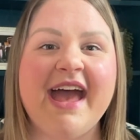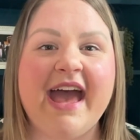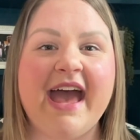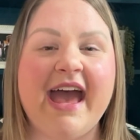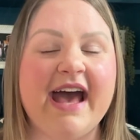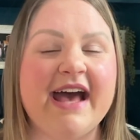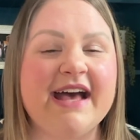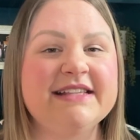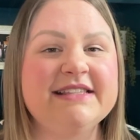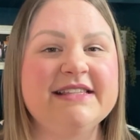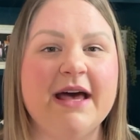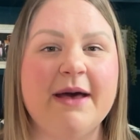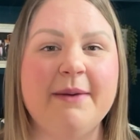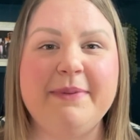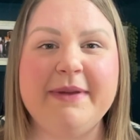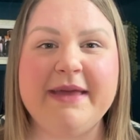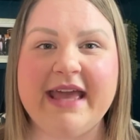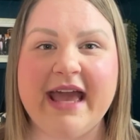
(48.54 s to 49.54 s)
As a
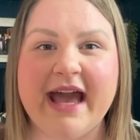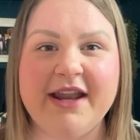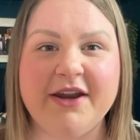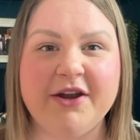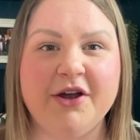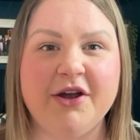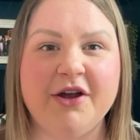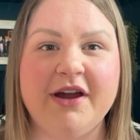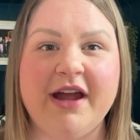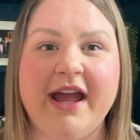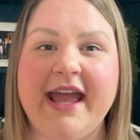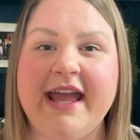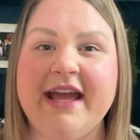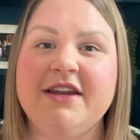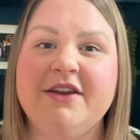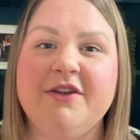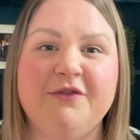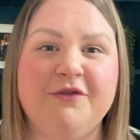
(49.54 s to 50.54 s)
beginner
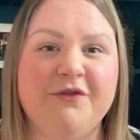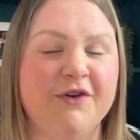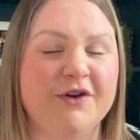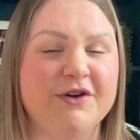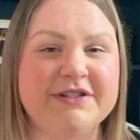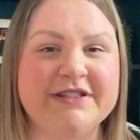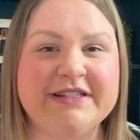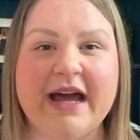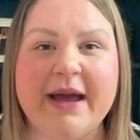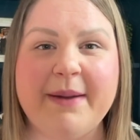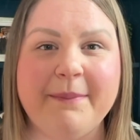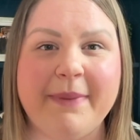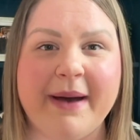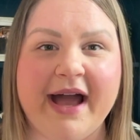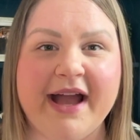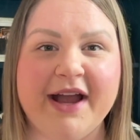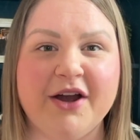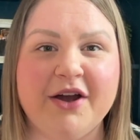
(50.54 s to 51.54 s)
and first-time
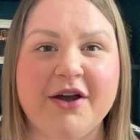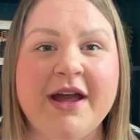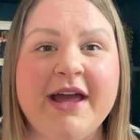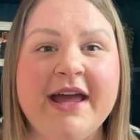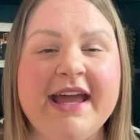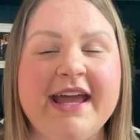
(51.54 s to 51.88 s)
buyer,